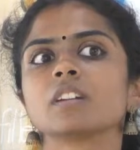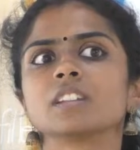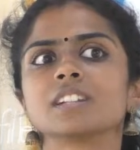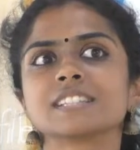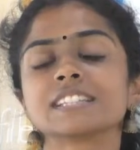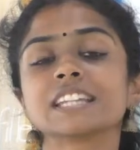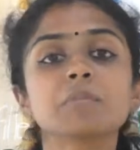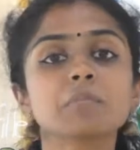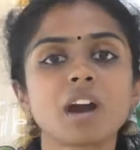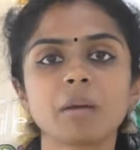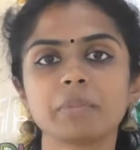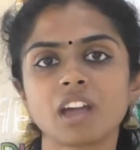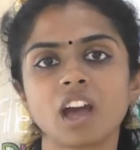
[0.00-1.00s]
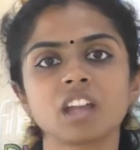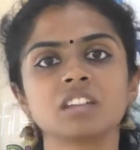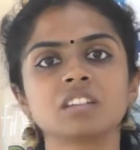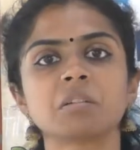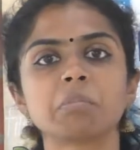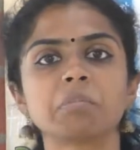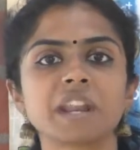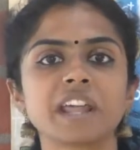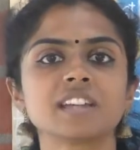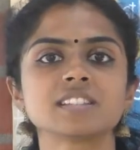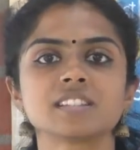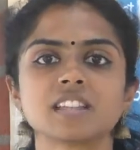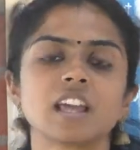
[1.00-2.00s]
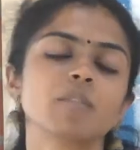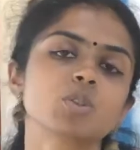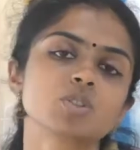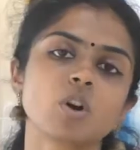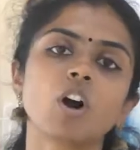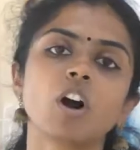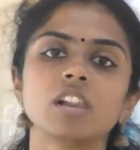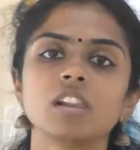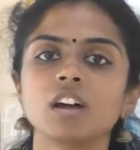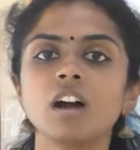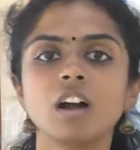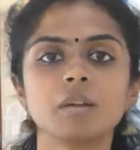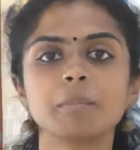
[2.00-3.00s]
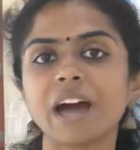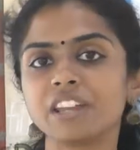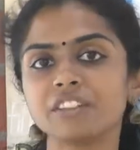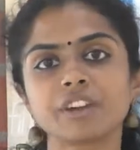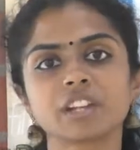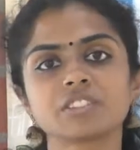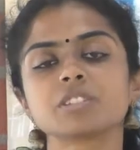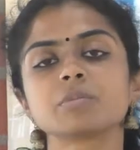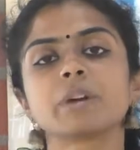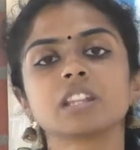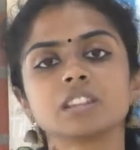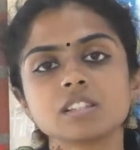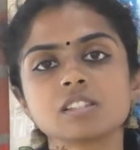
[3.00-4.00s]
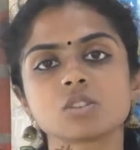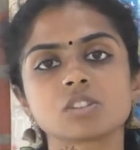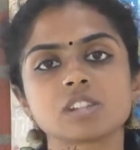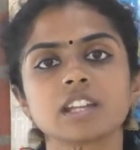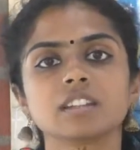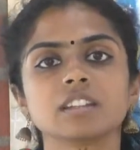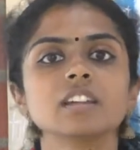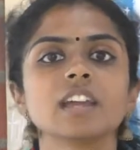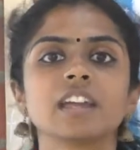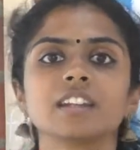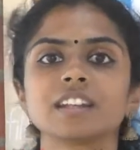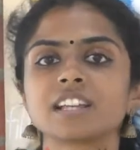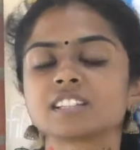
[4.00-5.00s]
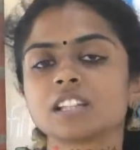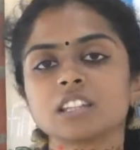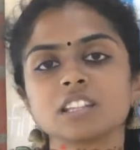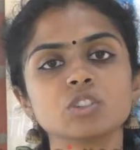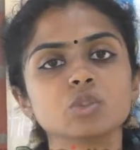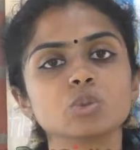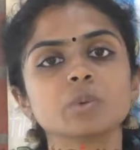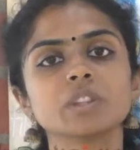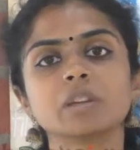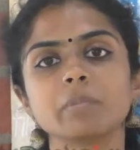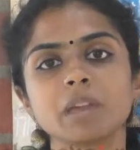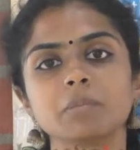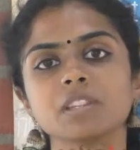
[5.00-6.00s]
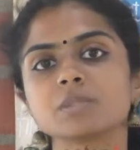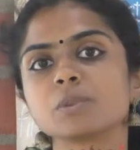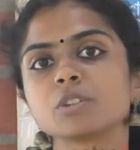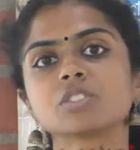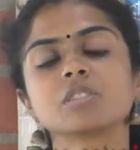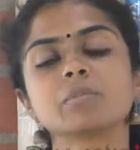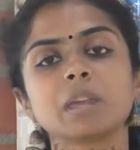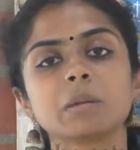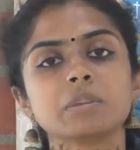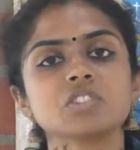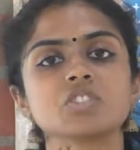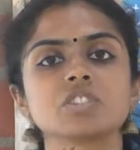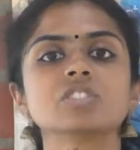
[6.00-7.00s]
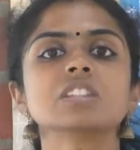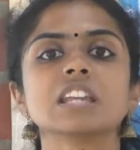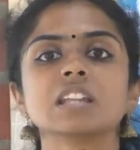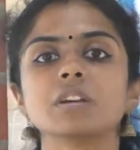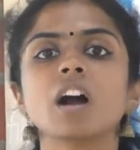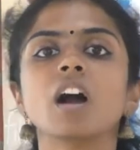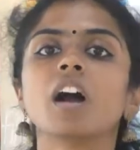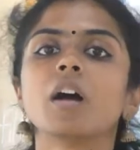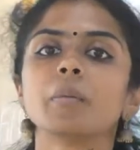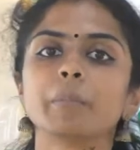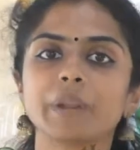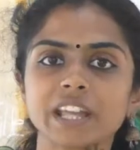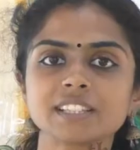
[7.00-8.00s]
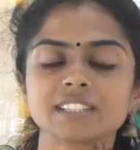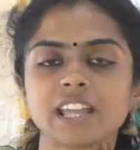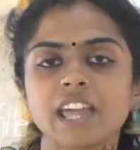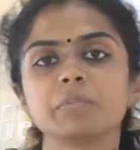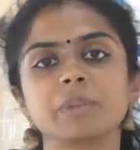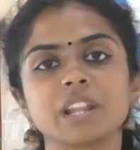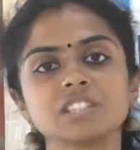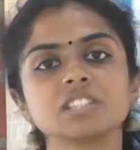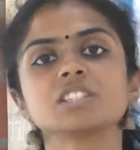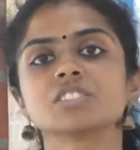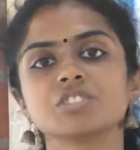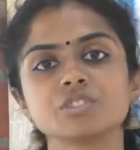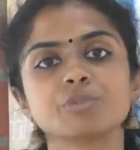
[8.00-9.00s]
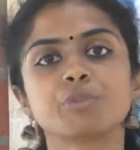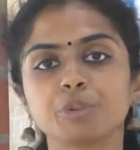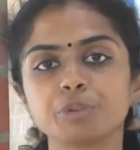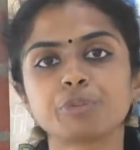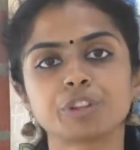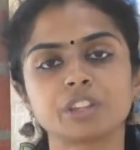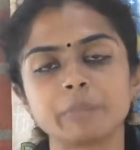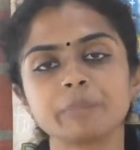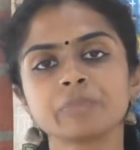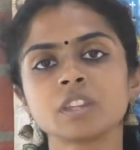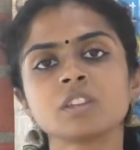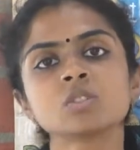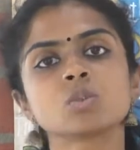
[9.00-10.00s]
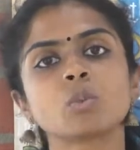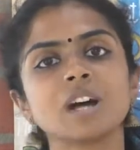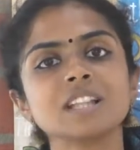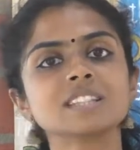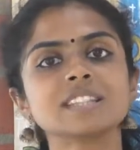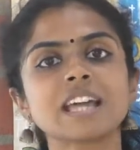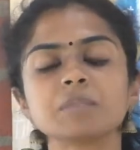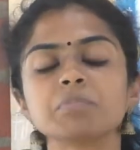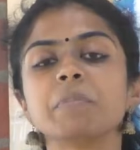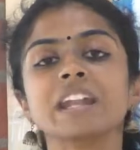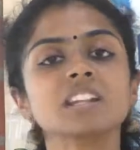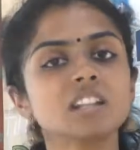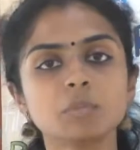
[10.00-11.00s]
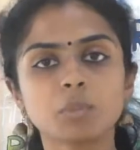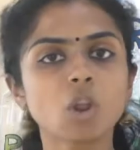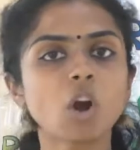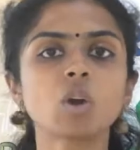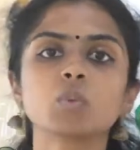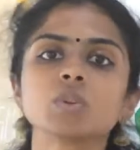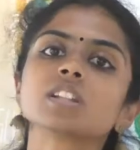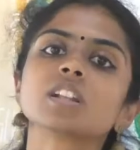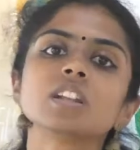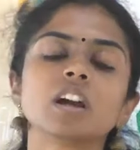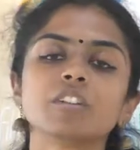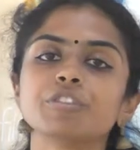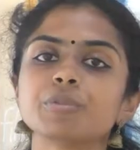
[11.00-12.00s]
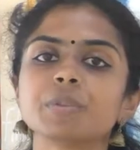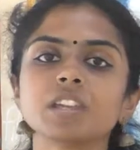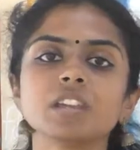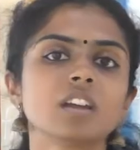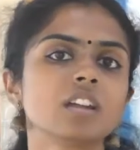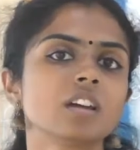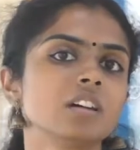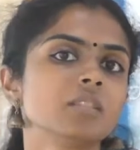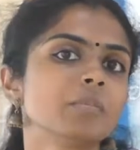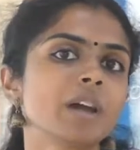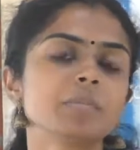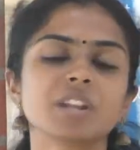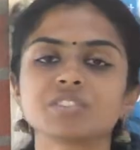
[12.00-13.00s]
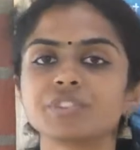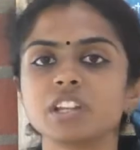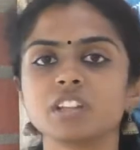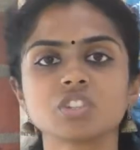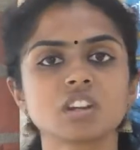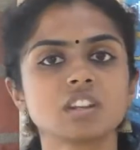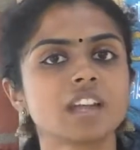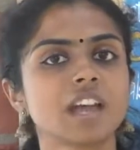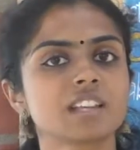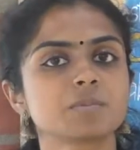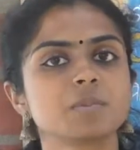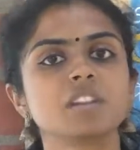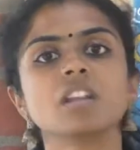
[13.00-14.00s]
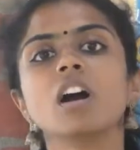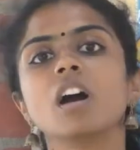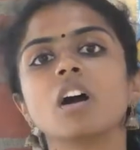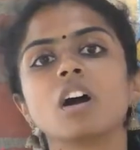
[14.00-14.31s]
the stigma behind the breast was all manufactured by this society, and it has nothing to do with the babies, because the babies just need breast, and breast is just food for them. So once that mental block was cleared for me, my breastfeeding journey has been